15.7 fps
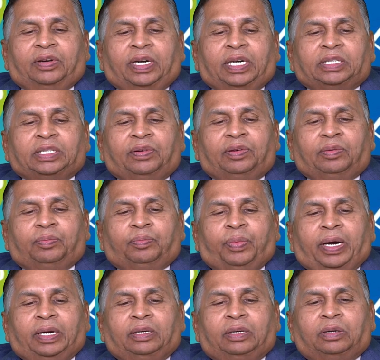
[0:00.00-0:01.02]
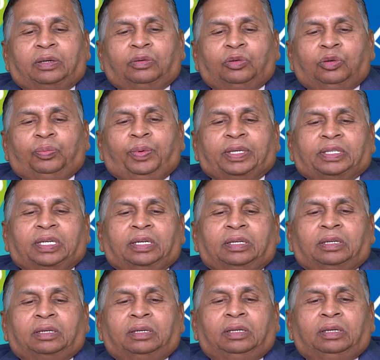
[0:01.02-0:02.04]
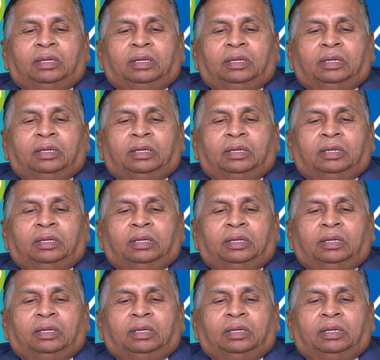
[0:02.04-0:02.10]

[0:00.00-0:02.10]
27.2%